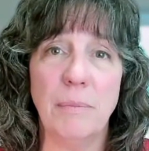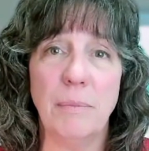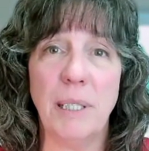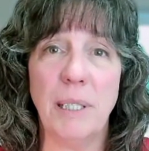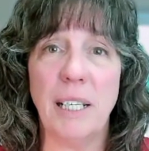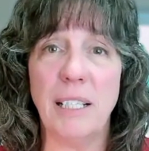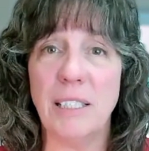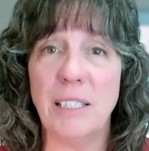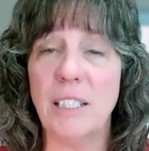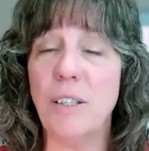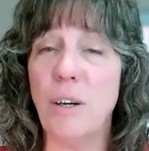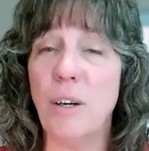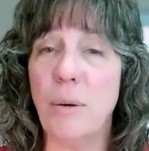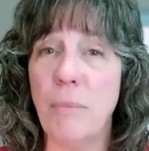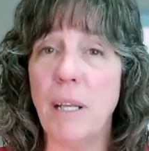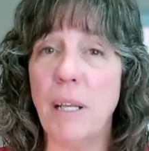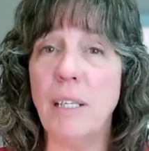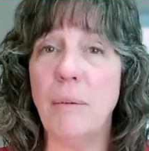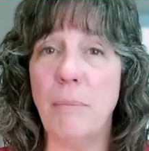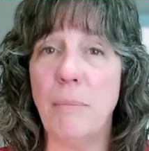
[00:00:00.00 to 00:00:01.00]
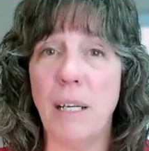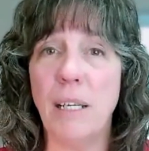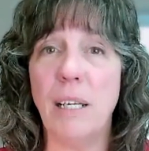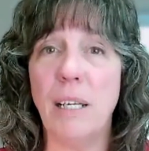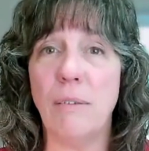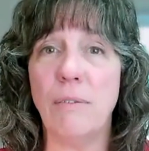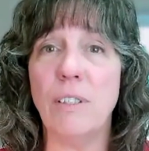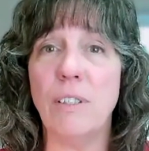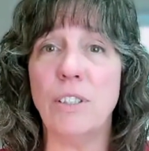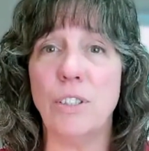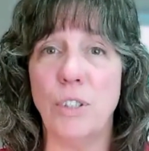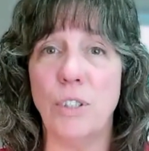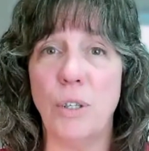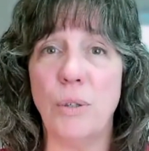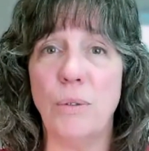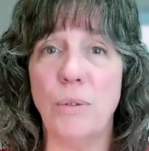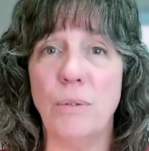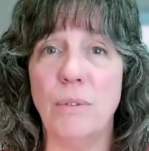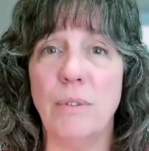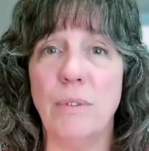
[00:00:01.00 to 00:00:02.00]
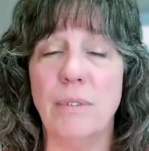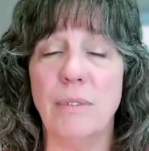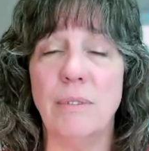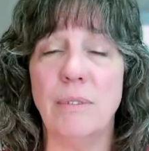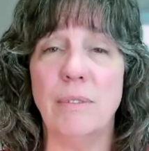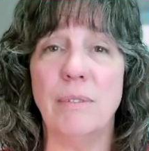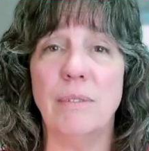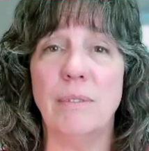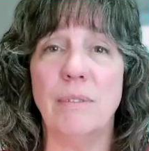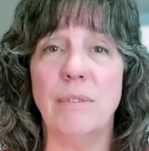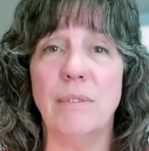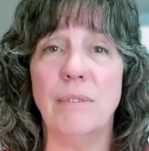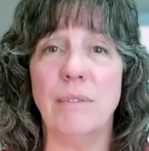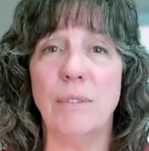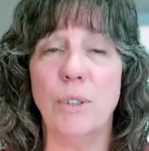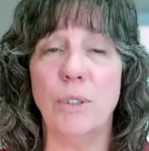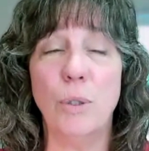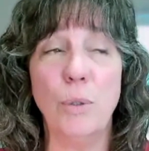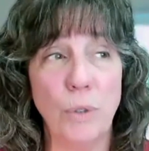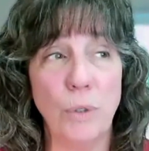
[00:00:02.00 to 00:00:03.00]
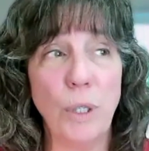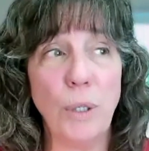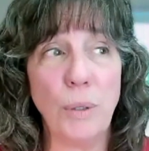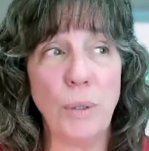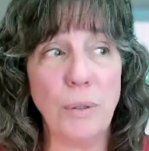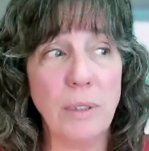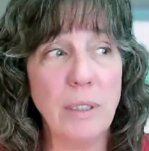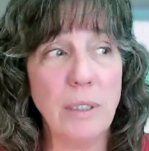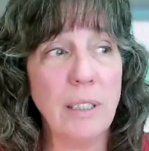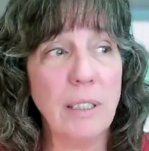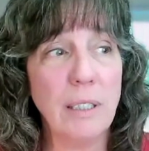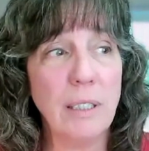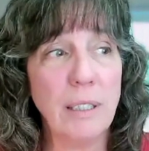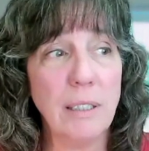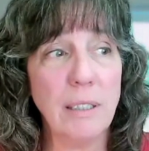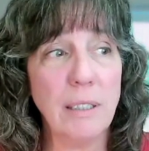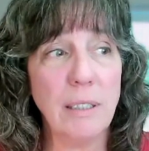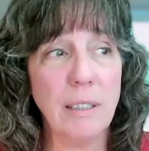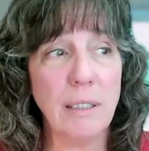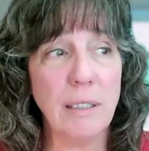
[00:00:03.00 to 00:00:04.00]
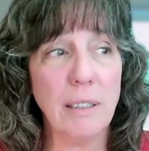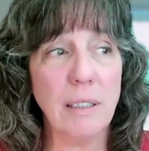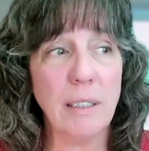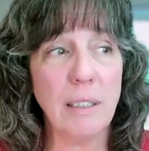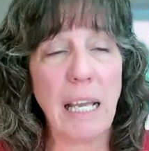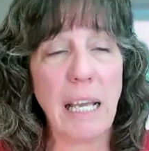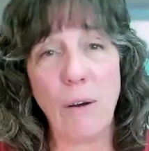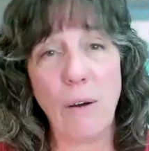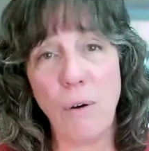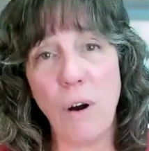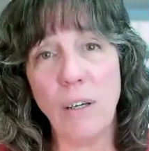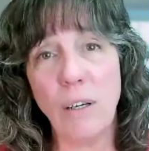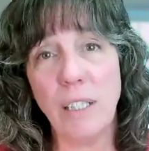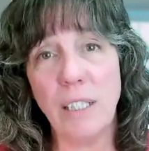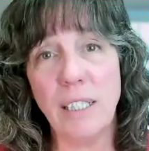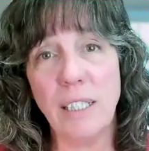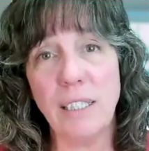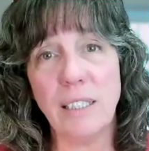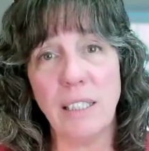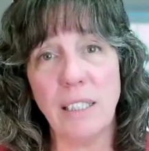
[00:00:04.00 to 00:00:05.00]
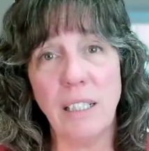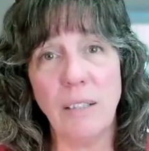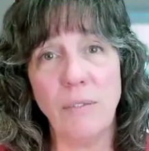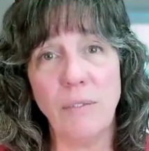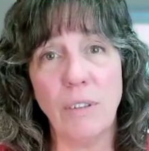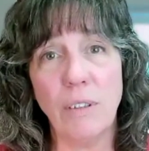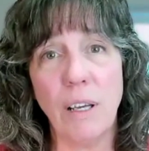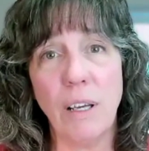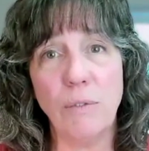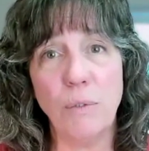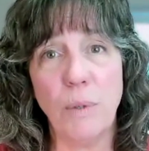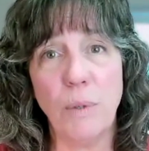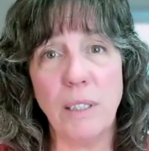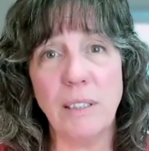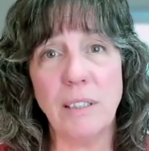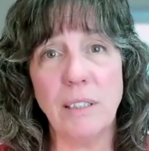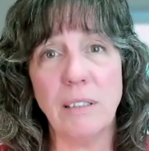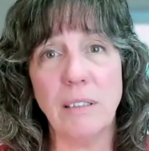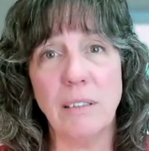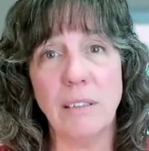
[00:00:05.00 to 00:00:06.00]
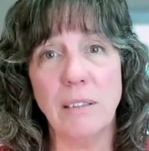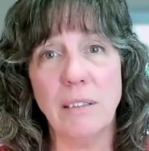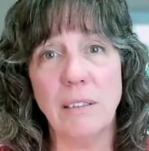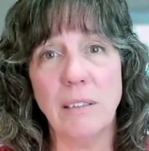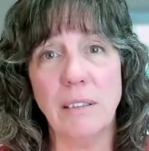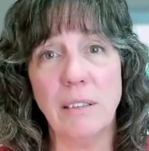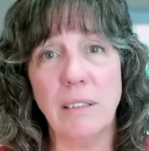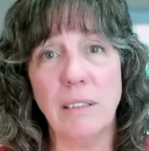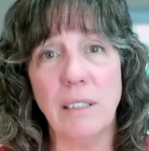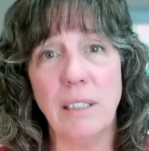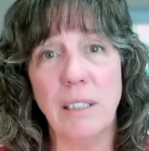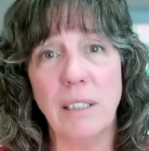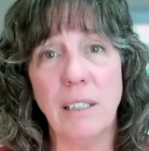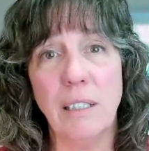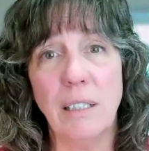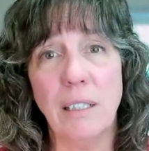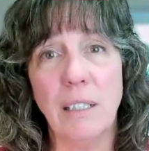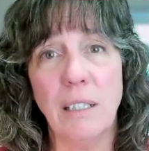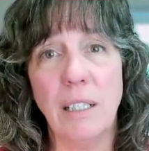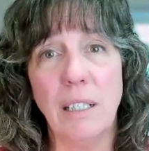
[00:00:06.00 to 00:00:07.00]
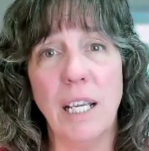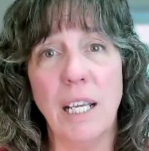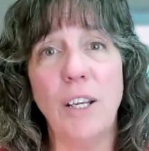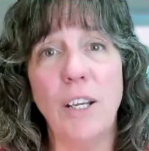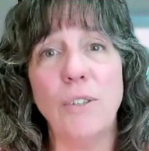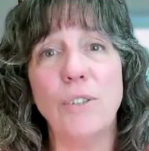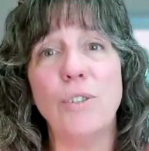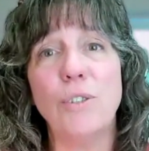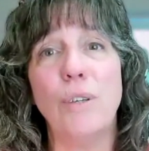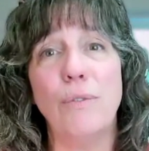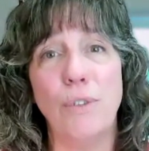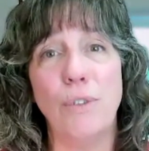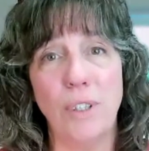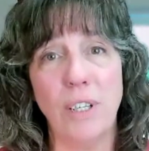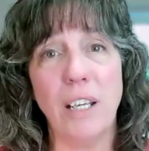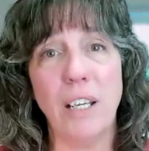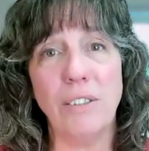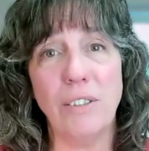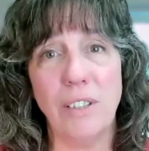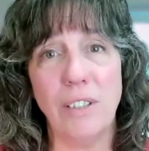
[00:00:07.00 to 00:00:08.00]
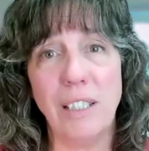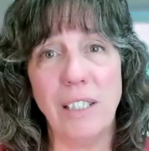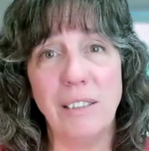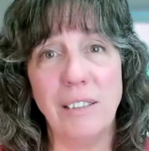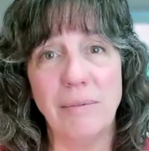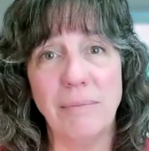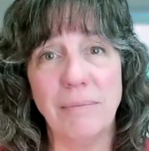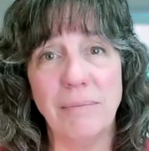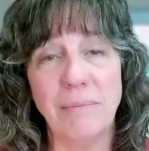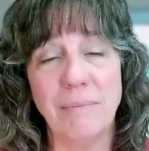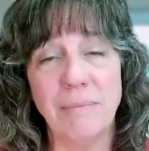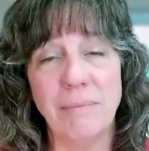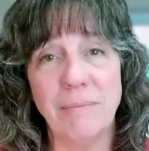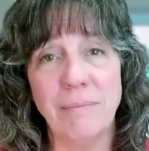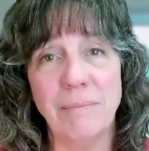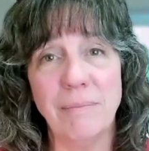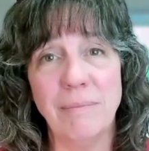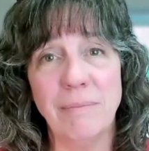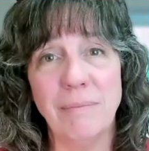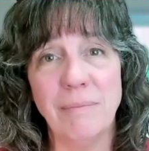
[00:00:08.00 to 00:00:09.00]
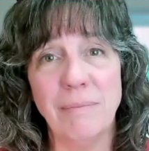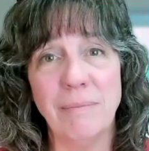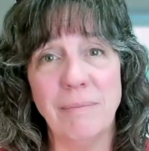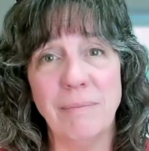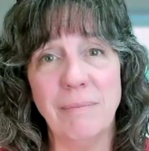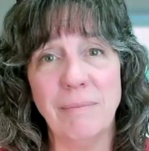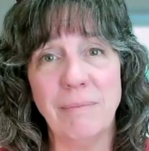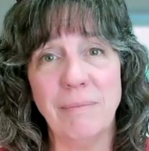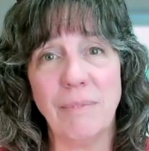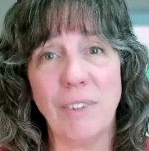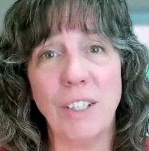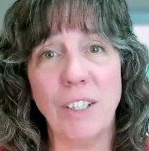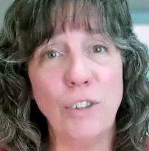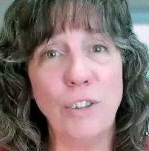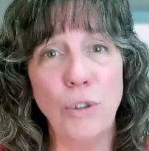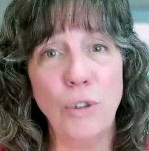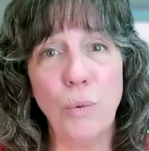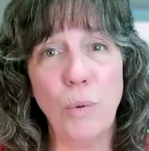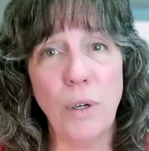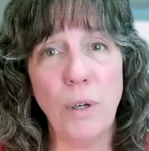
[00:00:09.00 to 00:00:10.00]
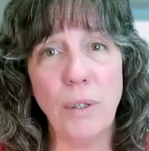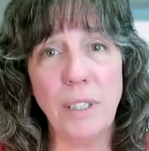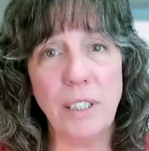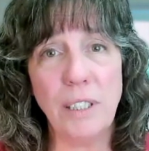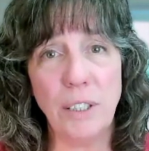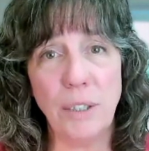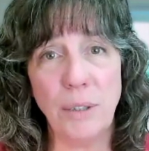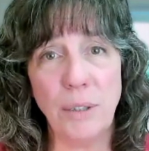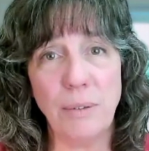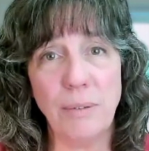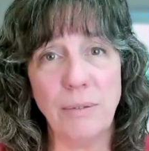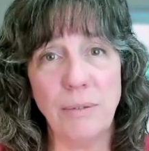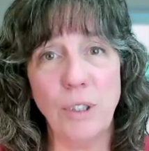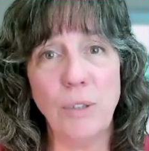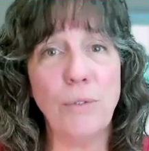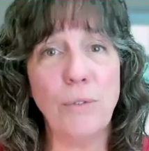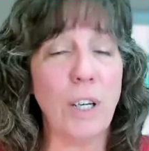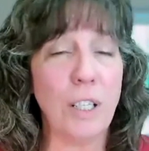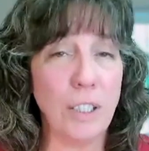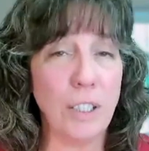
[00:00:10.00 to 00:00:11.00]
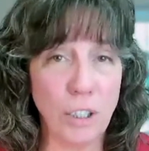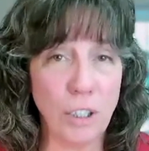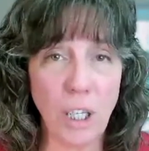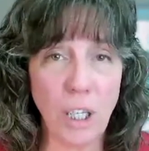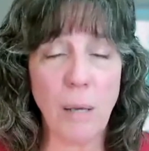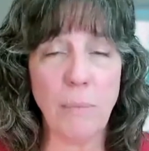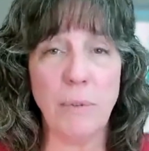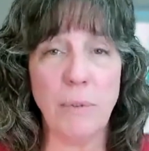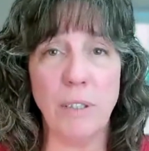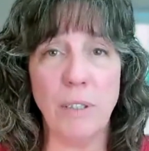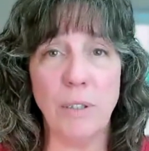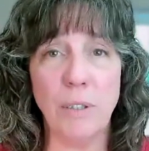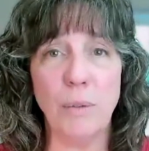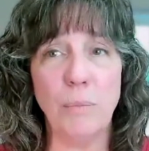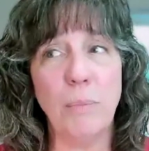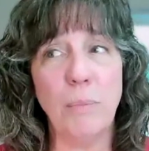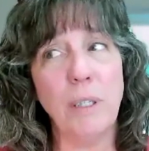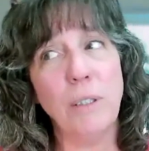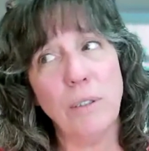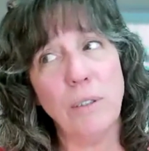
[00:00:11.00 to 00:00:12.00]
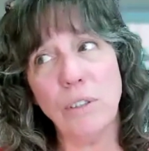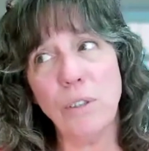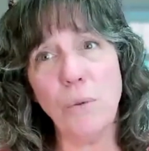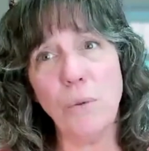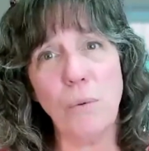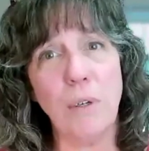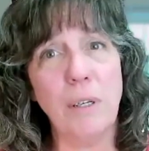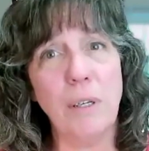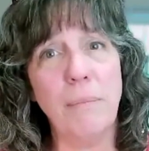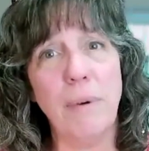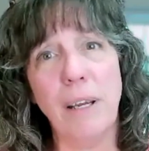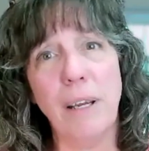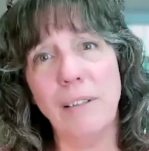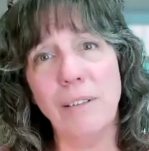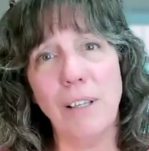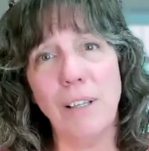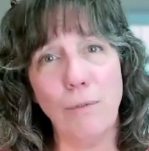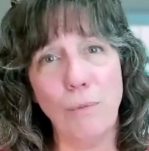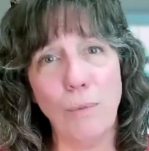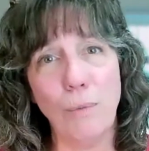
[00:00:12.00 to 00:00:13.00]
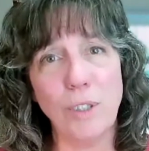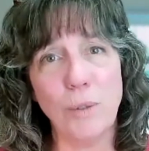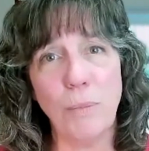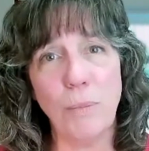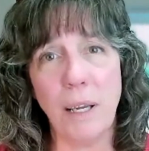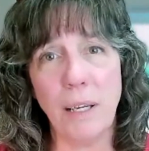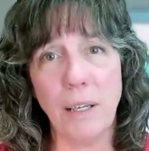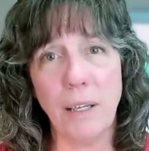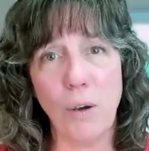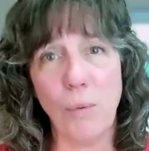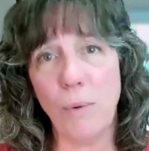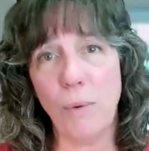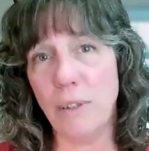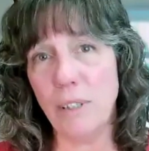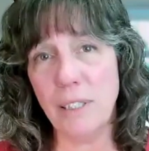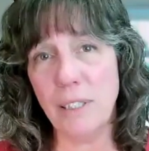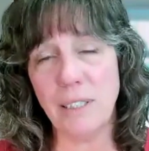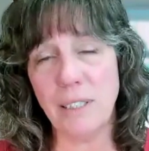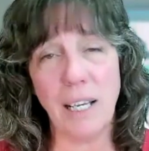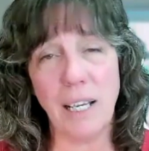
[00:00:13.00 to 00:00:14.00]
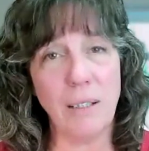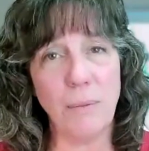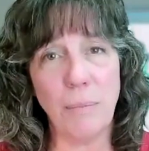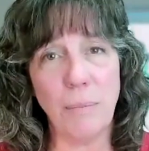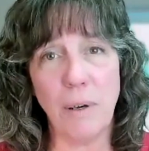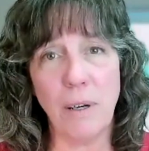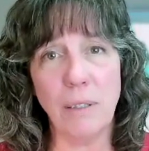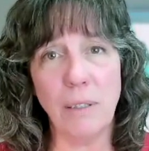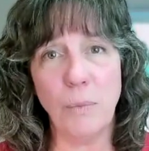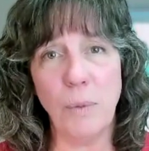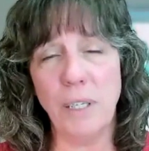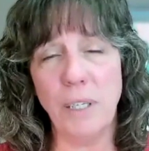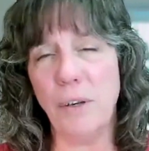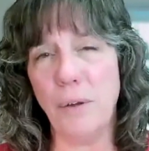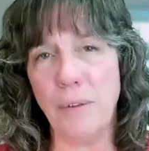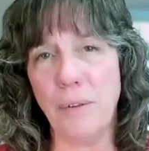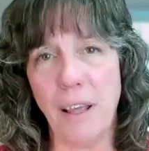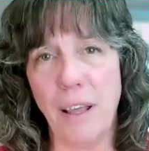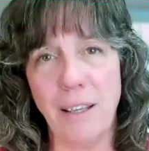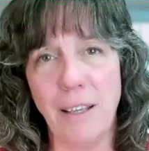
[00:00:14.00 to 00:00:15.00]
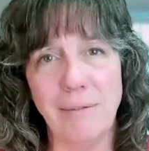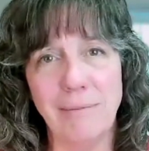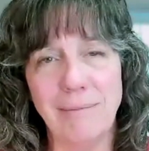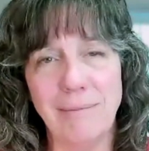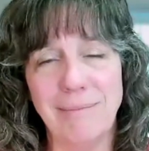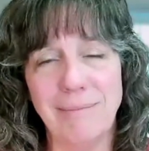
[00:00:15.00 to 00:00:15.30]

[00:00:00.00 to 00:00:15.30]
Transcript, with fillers: Because there are many, many of us know who know how hard it is to leave your loved ones and go serve your country. Because you worry too. You've got a job to do, but you still worry about your loved ones back home on this side of the pond. We know that.